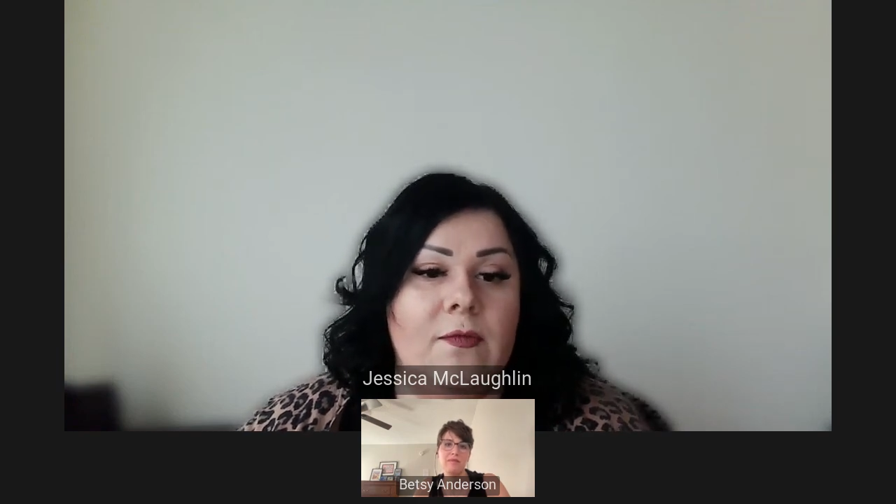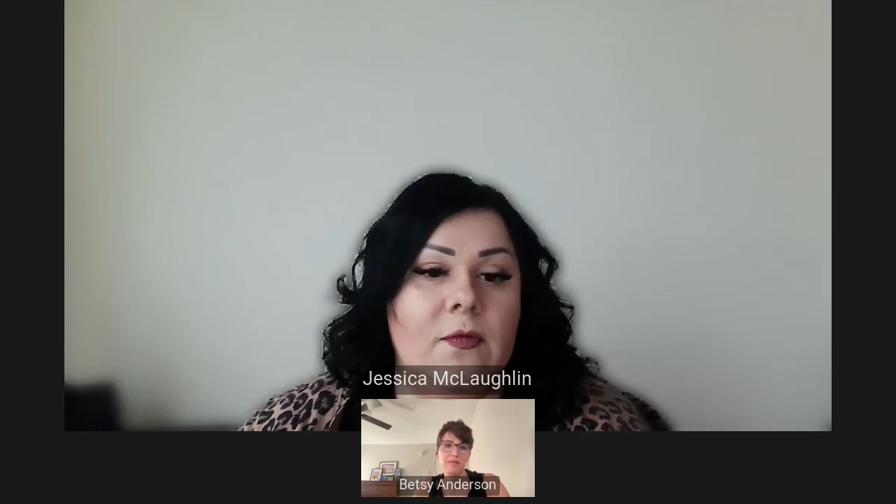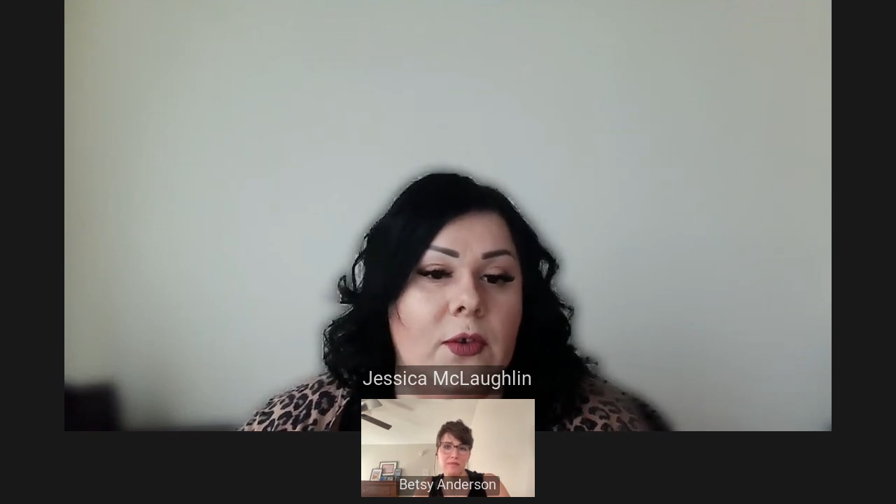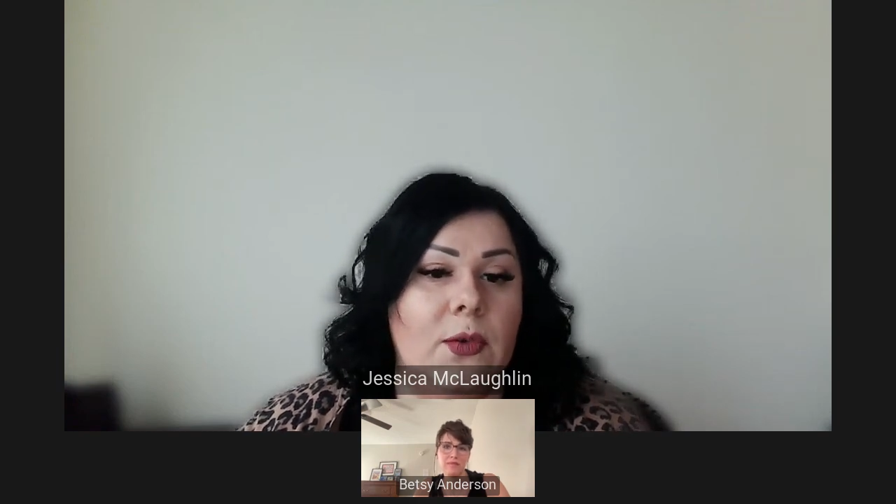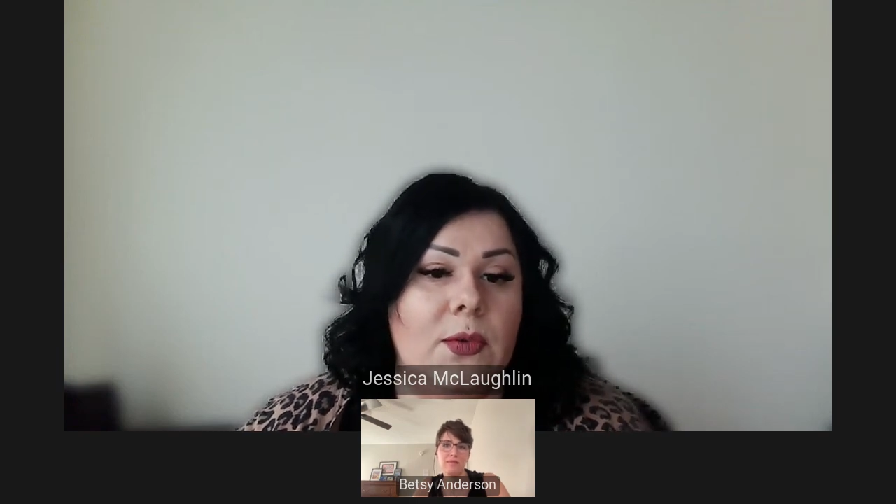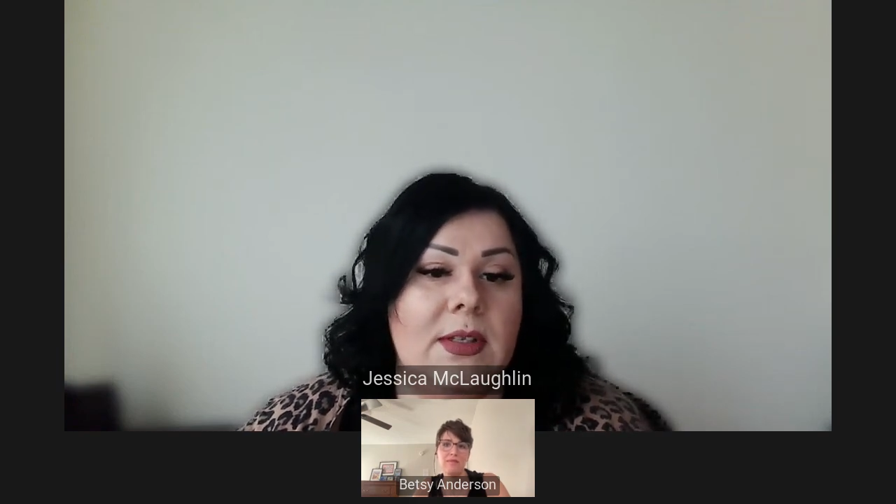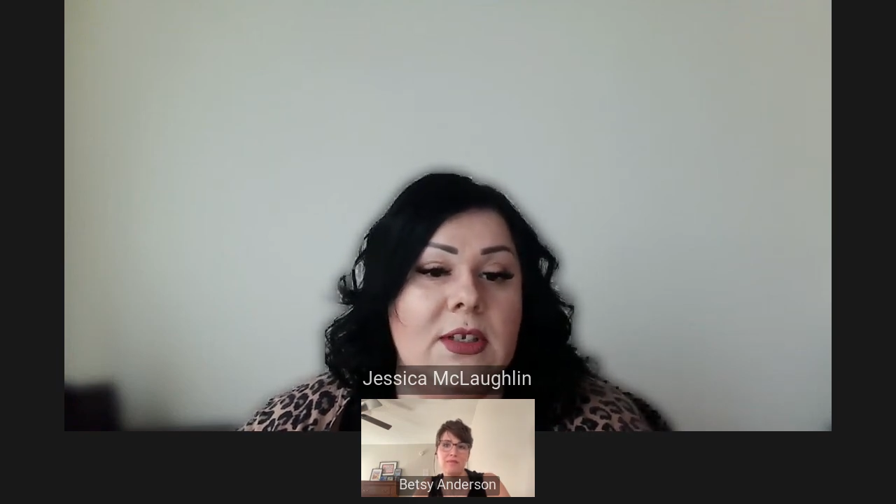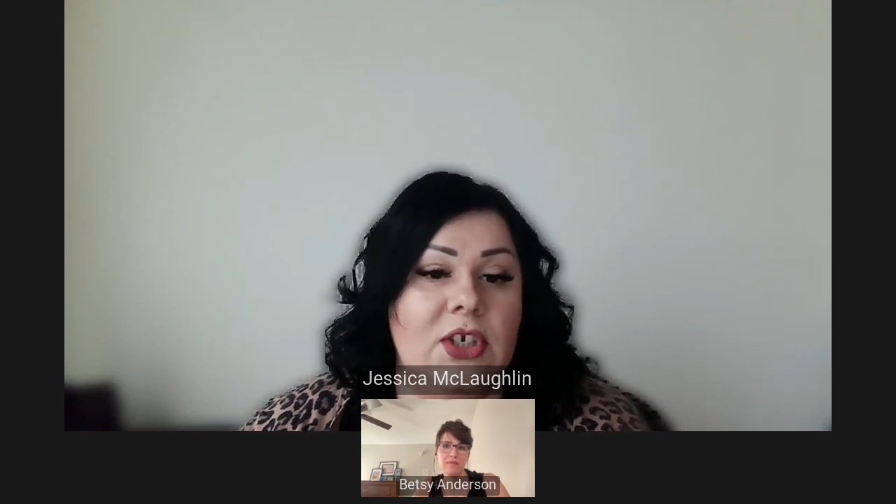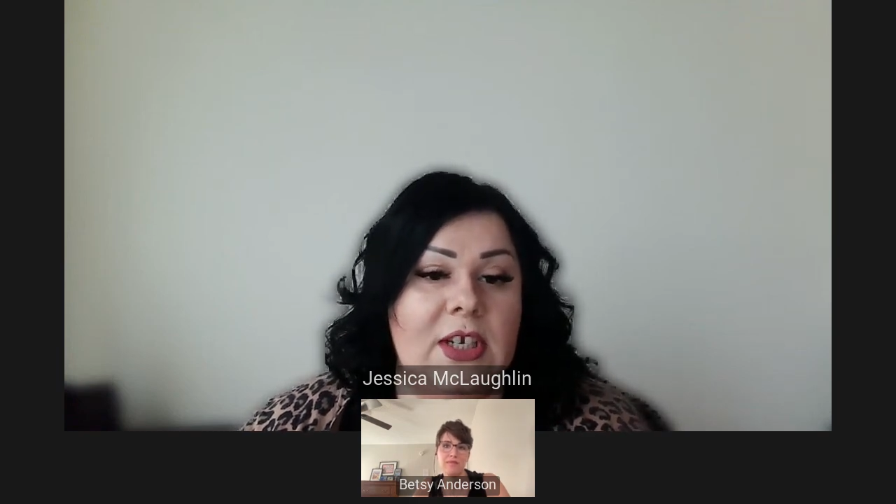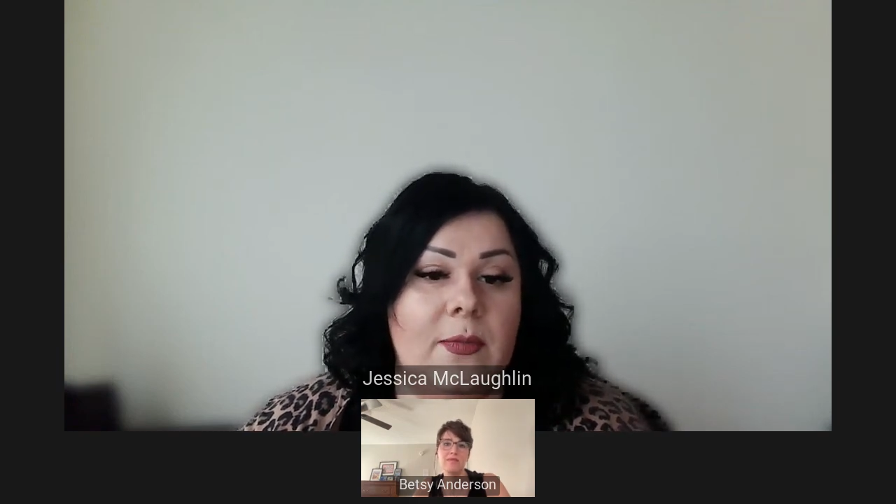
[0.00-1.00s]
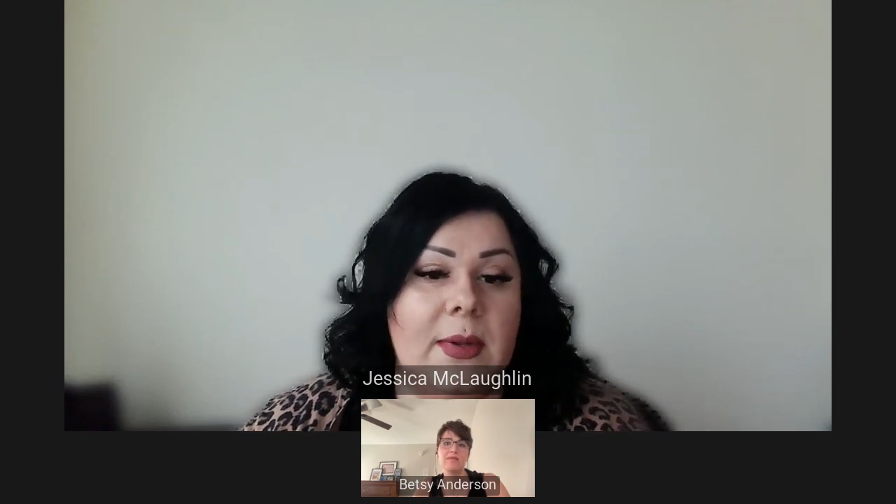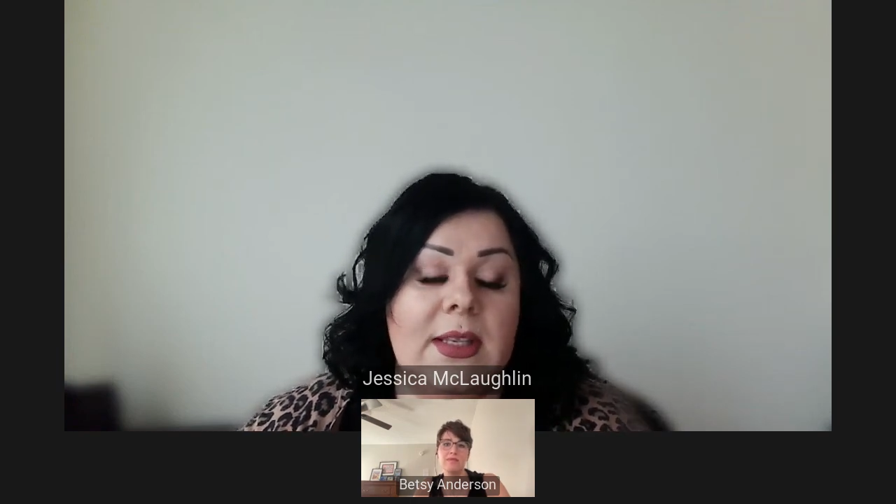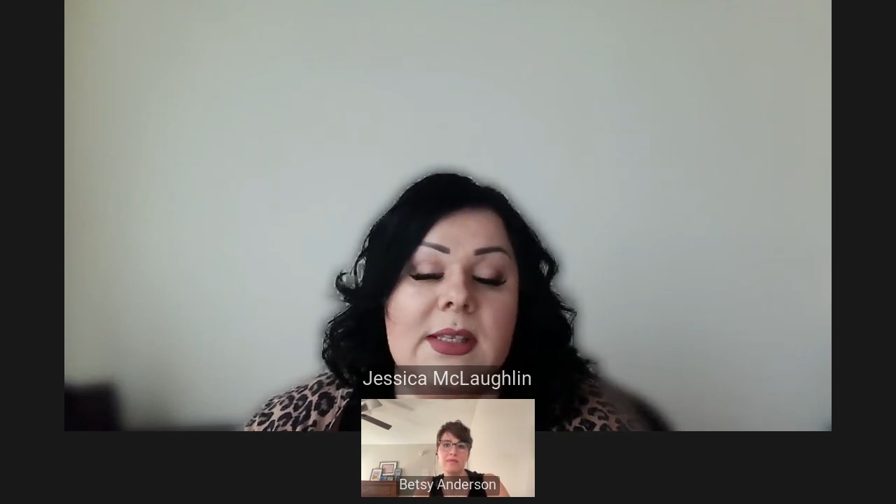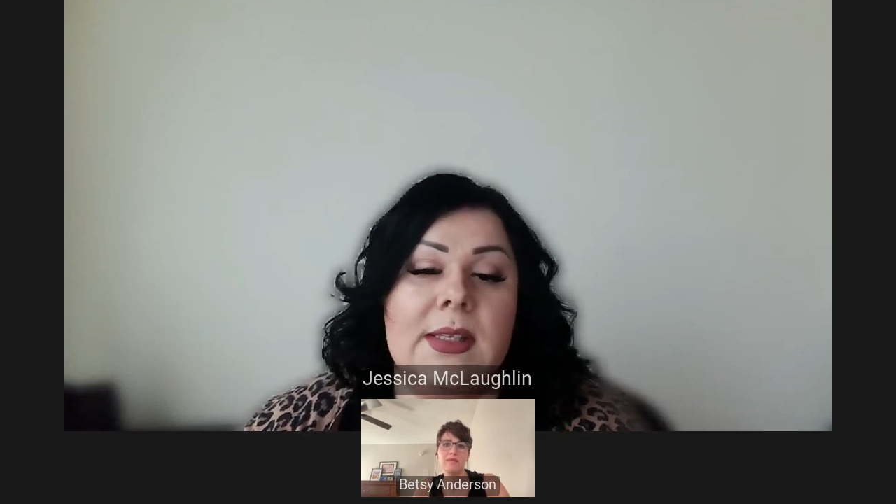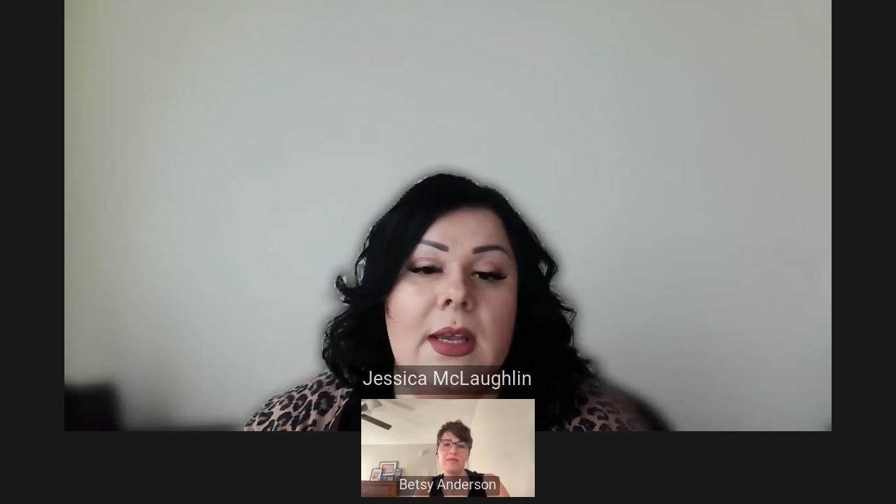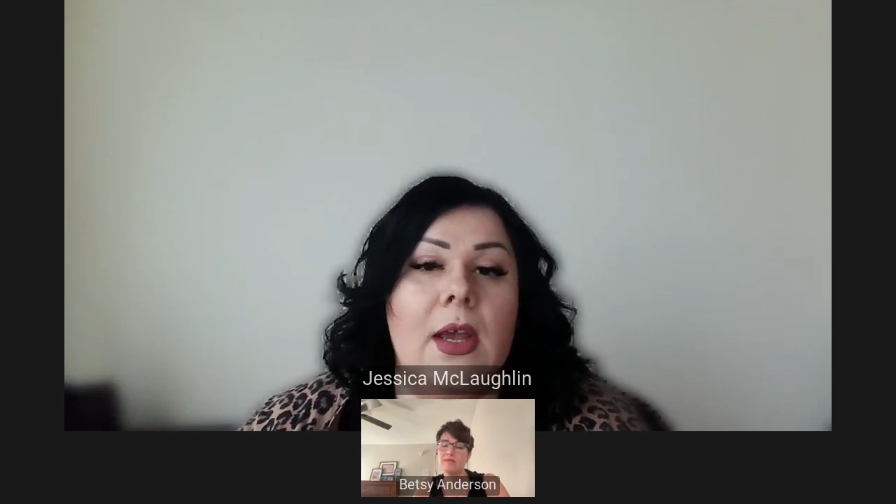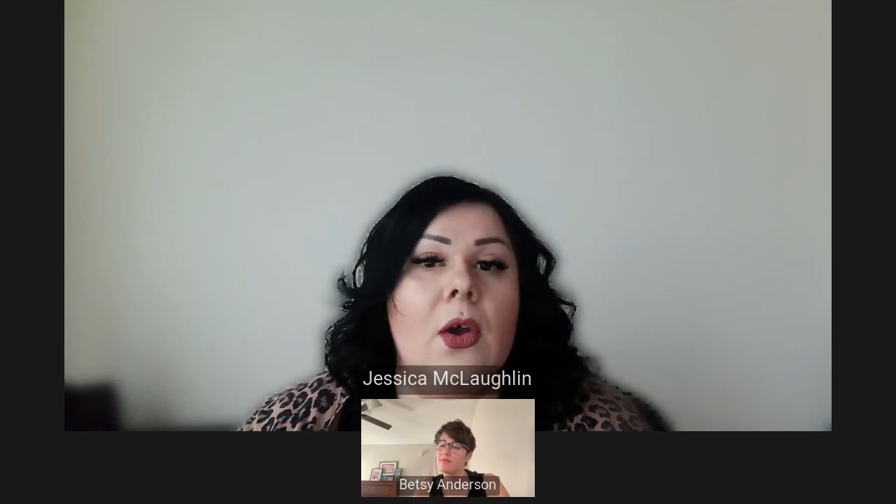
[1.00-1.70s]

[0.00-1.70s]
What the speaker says: for those achievements?